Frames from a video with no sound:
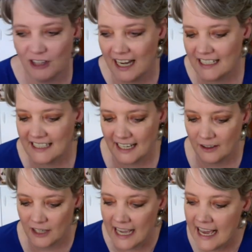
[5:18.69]
flying
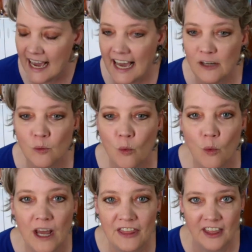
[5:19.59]
down, and
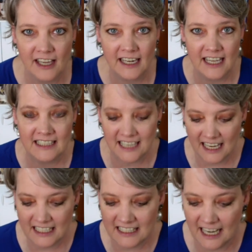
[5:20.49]
with it, it
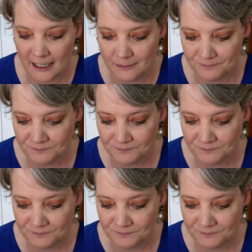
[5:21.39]
takes down